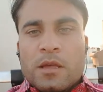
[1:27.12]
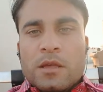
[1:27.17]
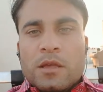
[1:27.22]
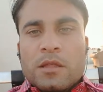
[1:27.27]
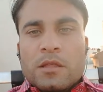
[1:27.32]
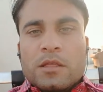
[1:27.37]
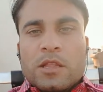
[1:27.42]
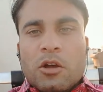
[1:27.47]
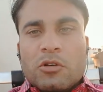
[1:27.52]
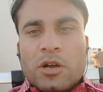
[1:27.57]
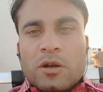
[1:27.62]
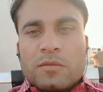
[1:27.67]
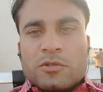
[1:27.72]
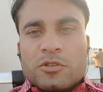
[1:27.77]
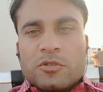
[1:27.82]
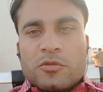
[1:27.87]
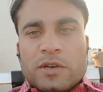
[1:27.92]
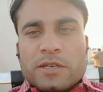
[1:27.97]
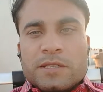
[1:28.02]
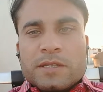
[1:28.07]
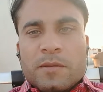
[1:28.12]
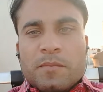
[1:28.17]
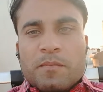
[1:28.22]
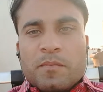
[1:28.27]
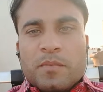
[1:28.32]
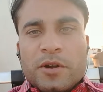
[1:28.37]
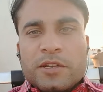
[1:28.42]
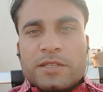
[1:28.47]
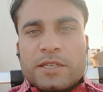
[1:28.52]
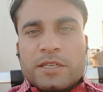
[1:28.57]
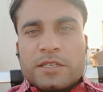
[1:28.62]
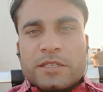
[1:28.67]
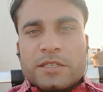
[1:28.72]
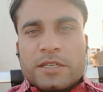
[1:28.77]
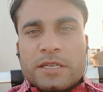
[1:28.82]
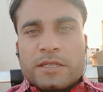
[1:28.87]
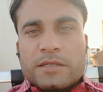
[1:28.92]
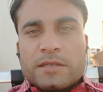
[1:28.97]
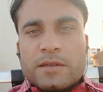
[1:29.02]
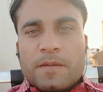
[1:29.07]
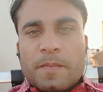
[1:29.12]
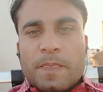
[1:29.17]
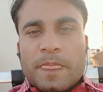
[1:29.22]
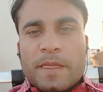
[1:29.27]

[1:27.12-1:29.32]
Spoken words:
Now come towards the present tense.